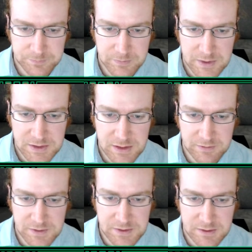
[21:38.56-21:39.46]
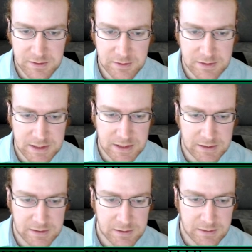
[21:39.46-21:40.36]
This stuff is still
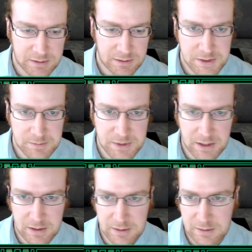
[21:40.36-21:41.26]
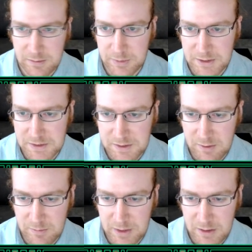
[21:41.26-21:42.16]
dead. Seems like a good place to
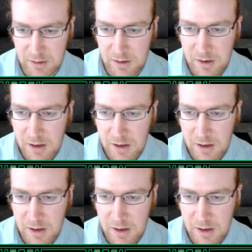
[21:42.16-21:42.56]
start would be here.